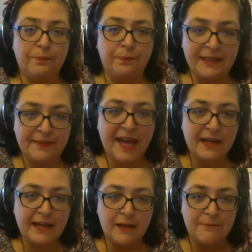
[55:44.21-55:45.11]
be
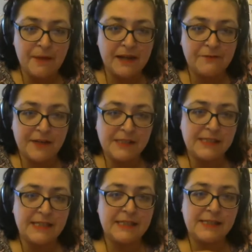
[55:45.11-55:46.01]
there, like
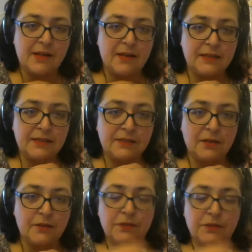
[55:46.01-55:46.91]
manifested inside
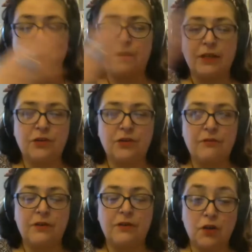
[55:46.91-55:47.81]
of you could
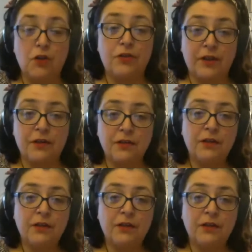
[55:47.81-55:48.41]
get rid of another,